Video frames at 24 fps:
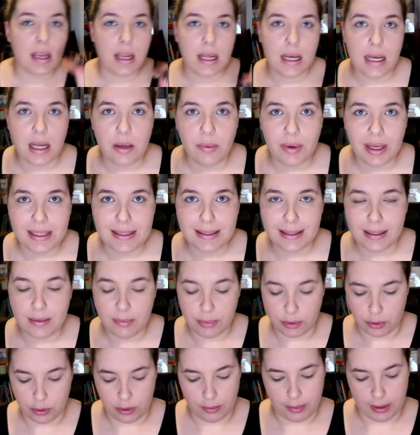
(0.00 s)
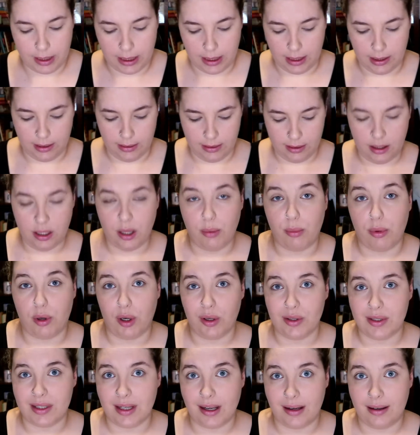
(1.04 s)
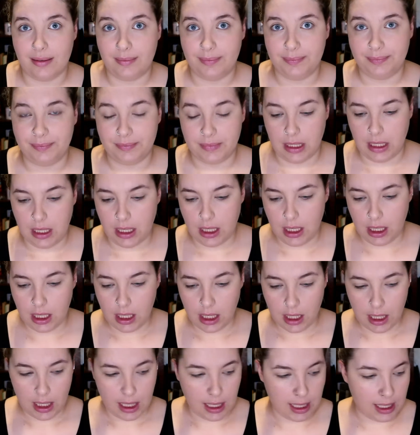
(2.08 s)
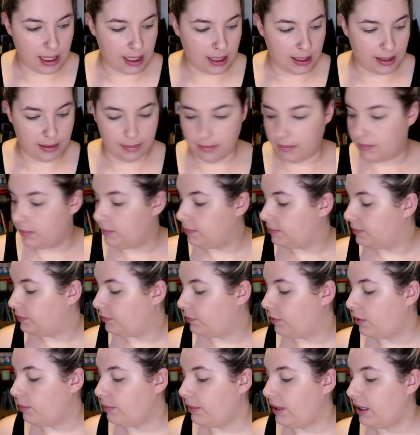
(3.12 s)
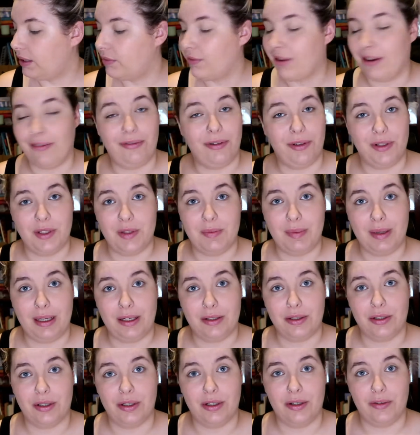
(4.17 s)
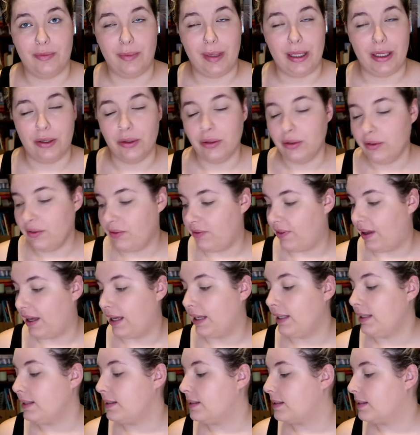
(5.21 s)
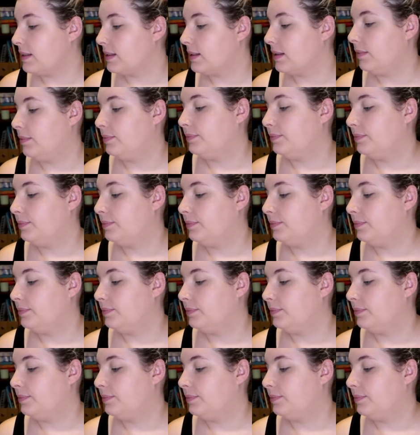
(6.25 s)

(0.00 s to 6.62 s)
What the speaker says: Now we get to the important part, the bronzer. From my reference picture of my own face,